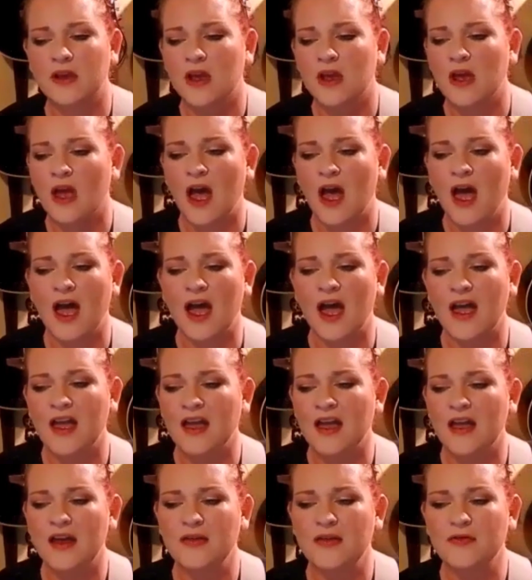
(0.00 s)
I
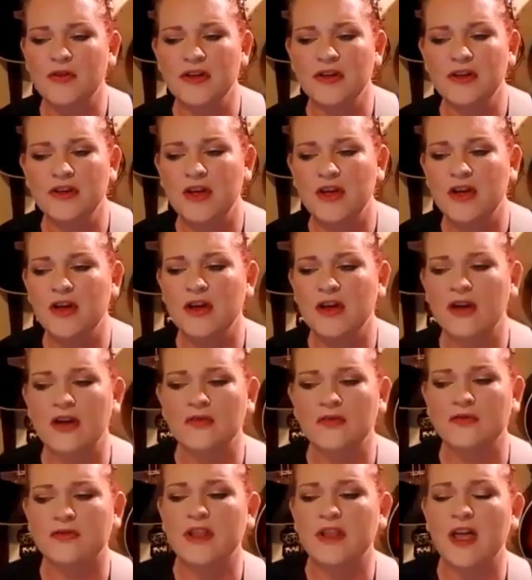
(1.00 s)
have enough
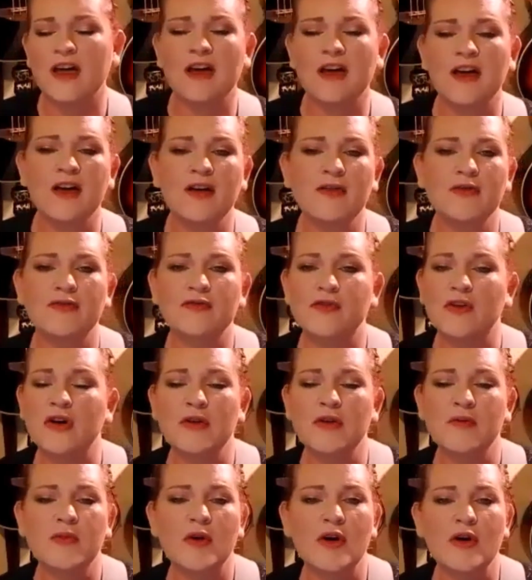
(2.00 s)
love for
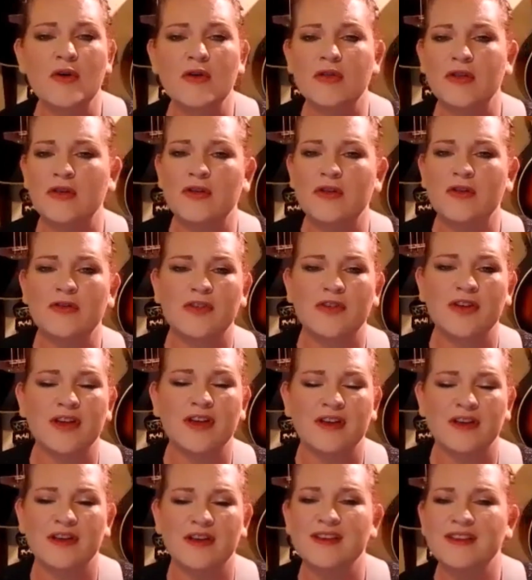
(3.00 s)
both of us,
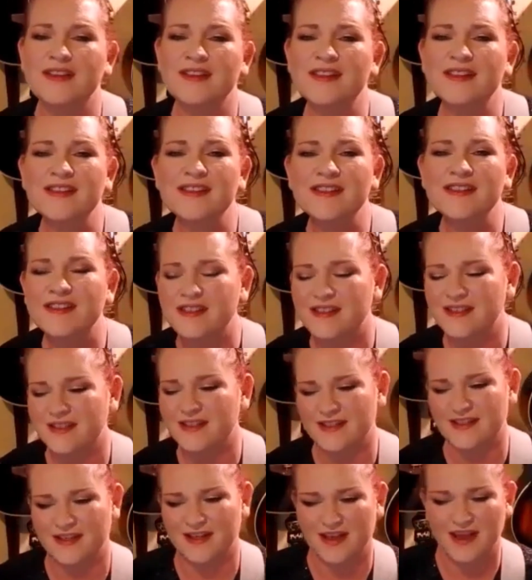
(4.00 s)

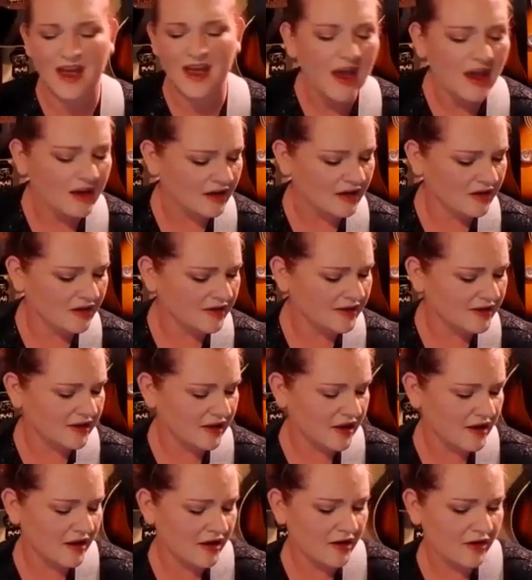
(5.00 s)
'cause
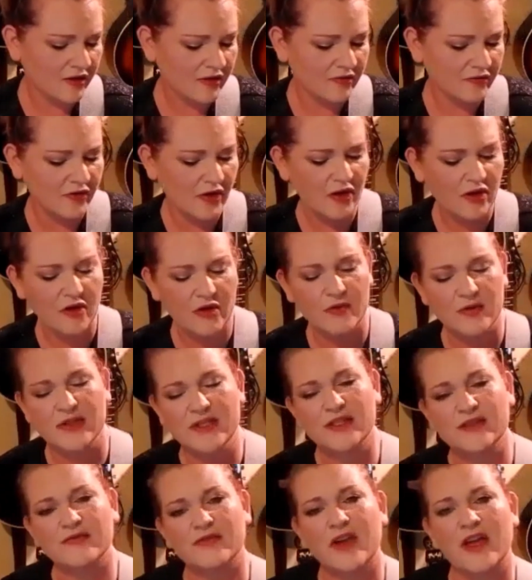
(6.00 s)
love always
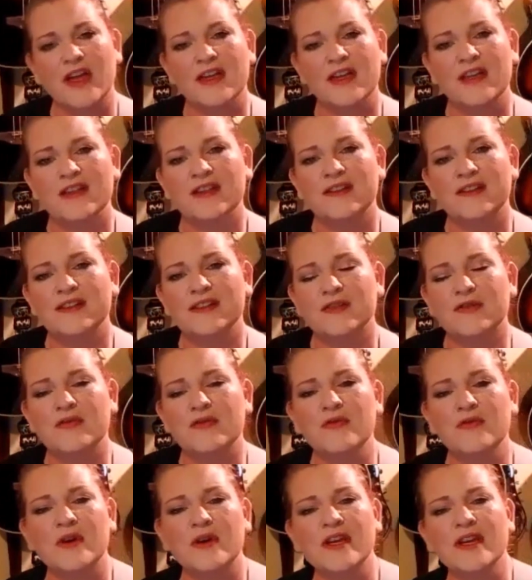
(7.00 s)
finds a
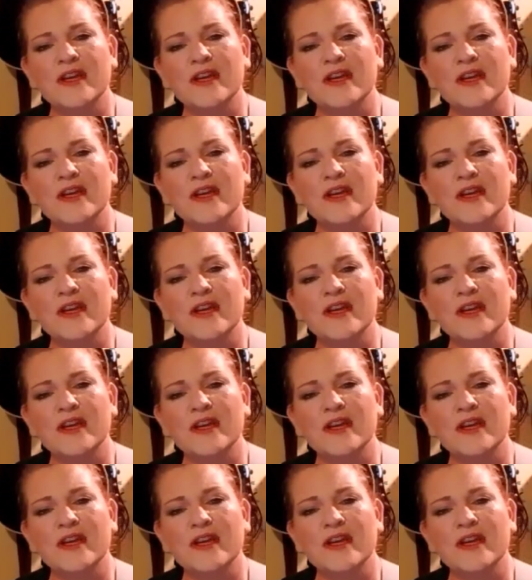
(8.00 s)
way.